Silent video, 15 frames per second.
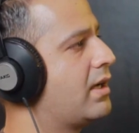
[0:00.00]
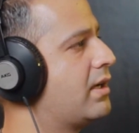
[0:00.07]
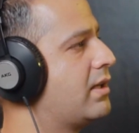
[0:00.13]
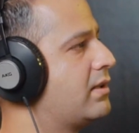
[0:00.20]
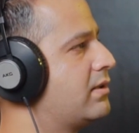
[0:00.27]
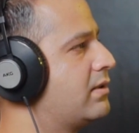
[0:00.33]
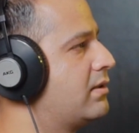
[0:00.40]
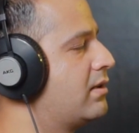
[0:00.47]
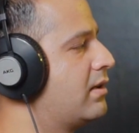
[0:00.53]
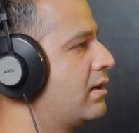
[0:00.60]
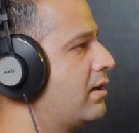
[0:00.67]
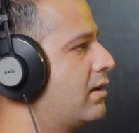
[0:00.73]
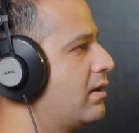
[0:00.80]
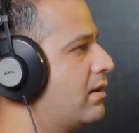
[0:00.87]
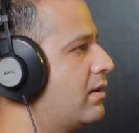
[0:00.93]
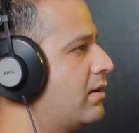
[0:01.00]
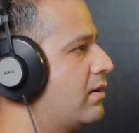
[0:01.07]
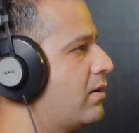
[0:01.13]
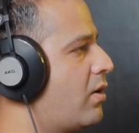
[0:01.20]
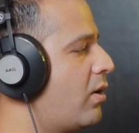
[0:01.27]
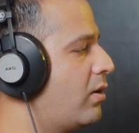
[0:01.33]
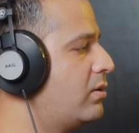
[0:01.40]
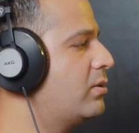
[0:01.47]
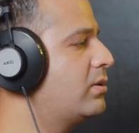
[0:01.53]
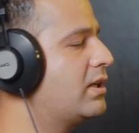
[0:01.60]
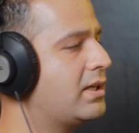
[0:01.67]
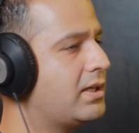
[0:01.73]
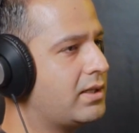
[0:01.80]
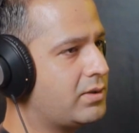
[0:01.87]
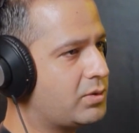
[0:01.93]
And although
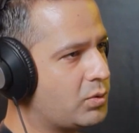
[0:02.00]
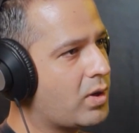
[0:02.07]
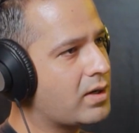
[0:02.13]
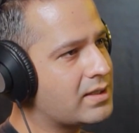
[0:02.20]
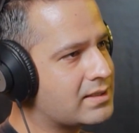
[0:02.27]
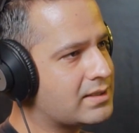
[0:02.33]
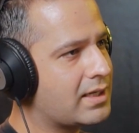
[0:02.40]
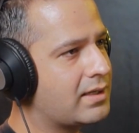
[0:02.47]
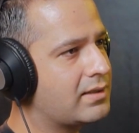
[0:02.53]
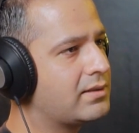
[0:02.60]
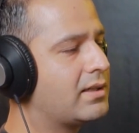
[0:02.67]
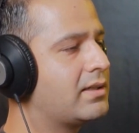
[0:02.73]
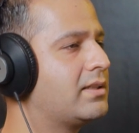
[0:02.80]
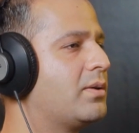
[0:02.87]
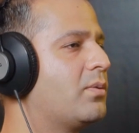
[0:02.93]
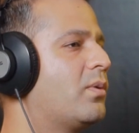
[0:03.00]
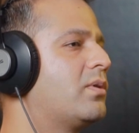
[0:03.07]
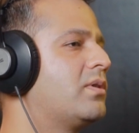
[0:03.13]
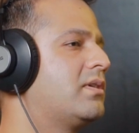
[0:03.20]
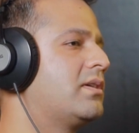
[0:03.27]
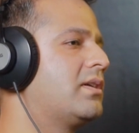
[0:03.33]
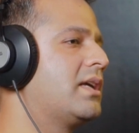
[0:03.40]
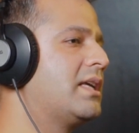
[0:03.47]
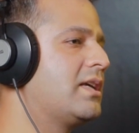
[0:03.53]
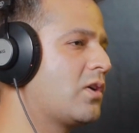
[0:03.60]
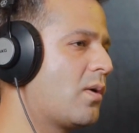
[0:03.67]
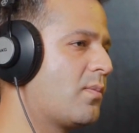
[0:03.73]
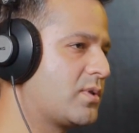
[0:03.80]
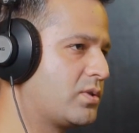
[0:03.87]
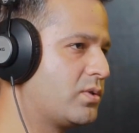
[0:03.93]
they do understand that they want
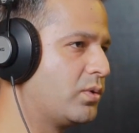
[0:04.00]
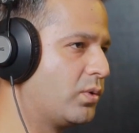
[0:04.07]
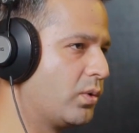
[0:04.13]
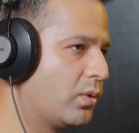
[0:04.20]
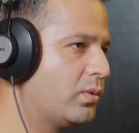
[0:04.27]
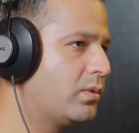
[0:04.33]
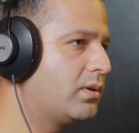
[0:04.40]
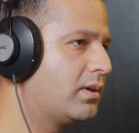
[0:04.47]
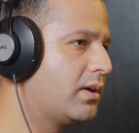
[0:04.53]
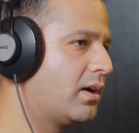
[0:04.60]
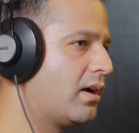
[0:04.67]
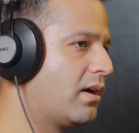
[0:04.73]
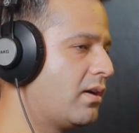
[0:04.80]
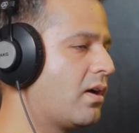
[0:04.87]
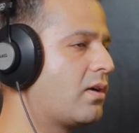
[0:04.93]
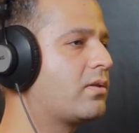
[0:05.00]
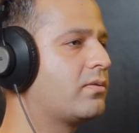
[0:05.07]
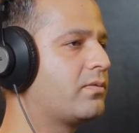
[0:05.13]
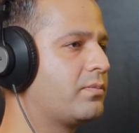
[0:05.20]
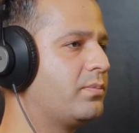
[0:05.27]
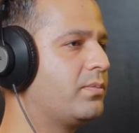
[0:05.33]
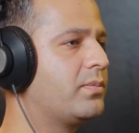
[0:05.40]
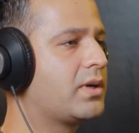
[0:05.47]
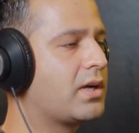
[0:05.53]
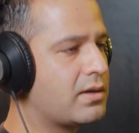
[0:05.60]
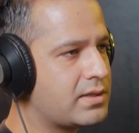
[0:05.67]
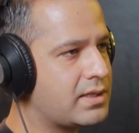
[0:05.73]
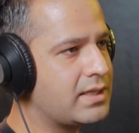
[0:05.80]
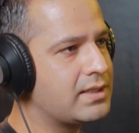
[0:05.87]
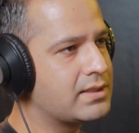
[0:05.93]
e-commerce to grow, a lot of
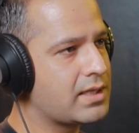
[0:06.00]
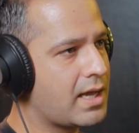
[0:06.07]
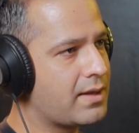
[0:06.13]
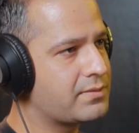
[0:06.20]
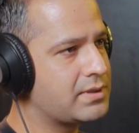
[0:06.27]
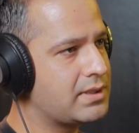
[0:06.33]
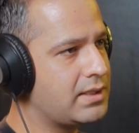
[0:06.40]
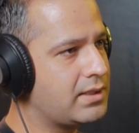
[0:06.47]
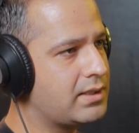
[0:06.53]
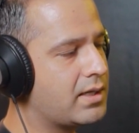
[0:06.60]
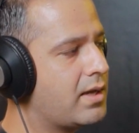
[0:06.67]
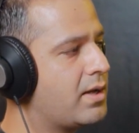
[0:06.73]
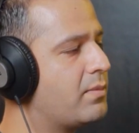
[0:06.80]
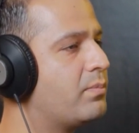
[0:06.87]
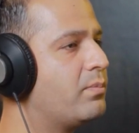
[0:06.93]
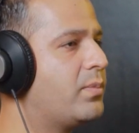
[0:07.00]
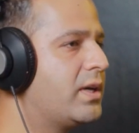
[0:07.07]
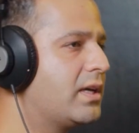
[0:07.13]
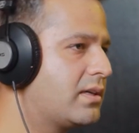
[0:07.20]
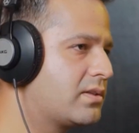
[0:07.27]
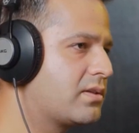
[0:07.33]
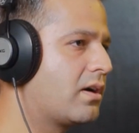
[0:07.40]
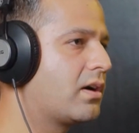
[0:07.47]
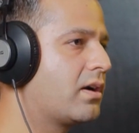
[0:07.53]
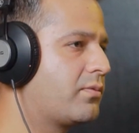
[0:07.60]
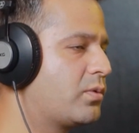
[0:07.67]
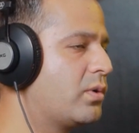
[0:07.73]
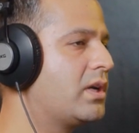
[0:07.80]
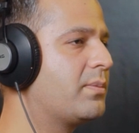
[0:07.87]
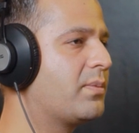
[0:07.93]
countries have seen big chunk
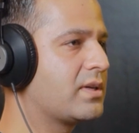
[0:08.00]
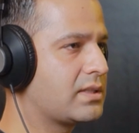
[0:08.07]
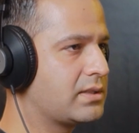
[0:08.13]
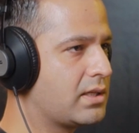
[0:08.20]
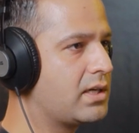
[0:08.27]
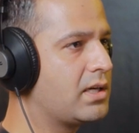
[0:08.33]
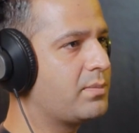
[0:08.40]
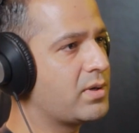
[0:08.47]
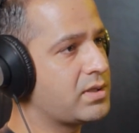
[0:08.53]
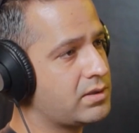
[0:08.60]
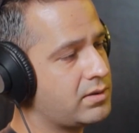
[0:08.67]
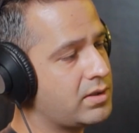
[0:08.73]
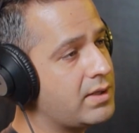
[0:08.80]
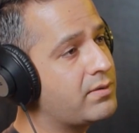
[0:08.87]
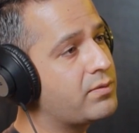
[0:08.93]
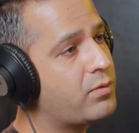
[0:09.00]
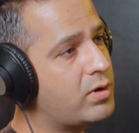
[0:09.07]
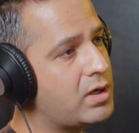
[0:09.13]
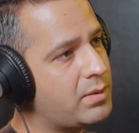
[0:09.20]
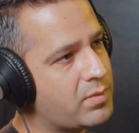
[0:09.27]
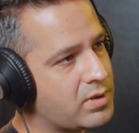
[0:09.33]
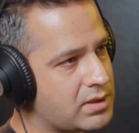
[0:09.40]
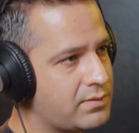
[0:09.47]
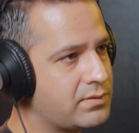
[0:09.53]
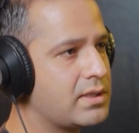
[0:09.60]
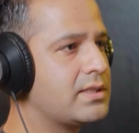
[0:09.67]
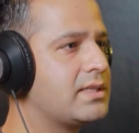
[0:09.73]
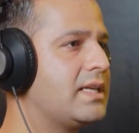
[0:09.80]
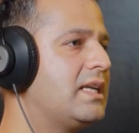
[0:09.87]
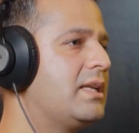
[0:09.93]
of 20%, 30%, even 40% of
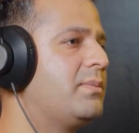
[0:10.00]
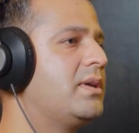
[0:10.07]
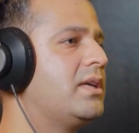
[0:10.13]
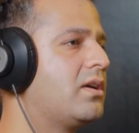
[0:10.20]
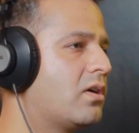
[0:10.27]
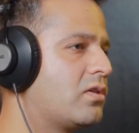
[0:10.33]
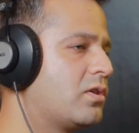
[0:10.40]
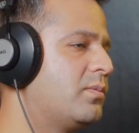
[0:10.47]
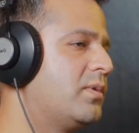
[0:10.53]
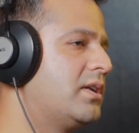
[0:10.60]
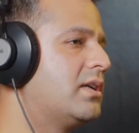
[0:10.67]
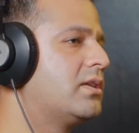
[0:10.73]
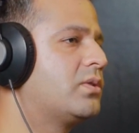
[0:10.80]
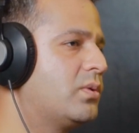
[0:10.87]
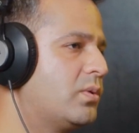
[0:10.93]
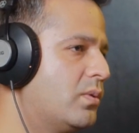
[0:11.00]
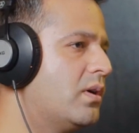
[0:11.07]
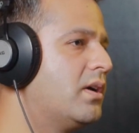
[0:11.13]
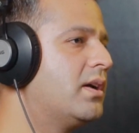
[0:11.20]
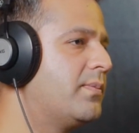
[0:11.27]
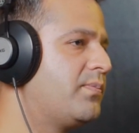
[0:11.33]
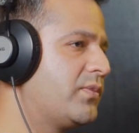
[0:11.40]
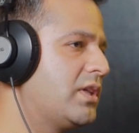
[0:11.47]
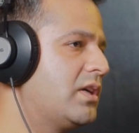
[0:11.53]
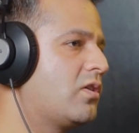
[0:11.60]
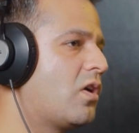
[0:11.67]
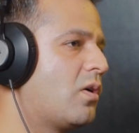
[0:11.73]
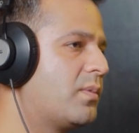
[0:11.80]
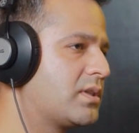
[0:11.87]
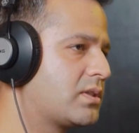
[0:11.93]
their GDP contributed through
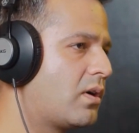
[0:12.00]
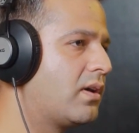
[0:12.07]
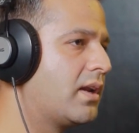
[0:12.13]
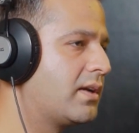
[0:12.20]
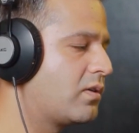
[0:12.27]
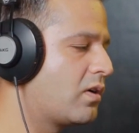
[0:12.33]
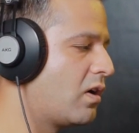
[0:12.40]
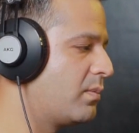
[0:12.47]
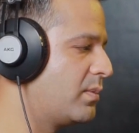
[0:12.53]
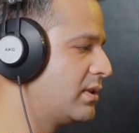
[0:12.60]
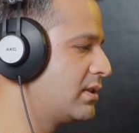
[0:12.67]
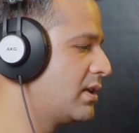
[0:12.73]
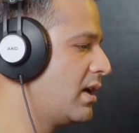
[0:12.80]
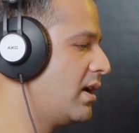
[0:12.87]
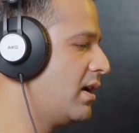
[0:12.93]
e-commerce, online commerce.